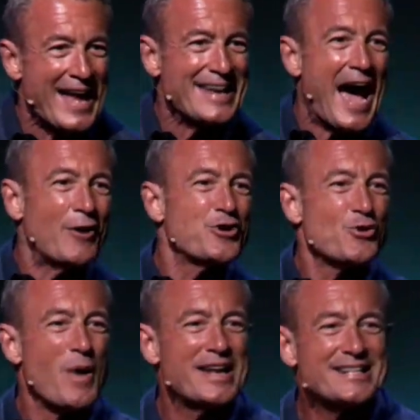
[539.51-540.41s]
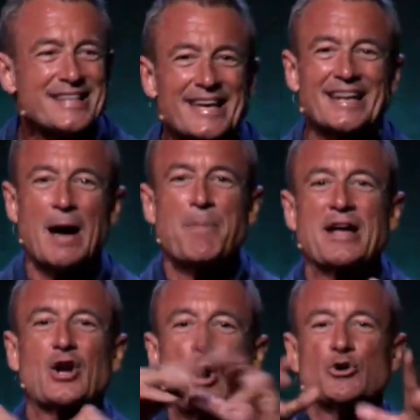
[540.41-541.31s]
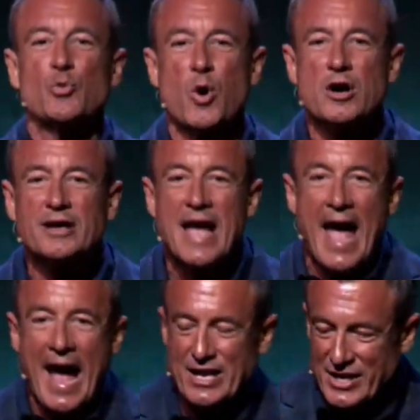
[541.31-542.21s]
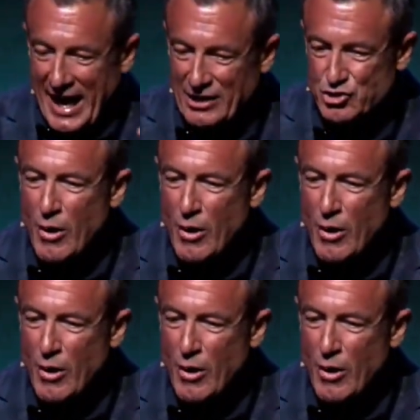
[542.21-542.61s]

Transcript: And now you're ready to get up and go to work, and you got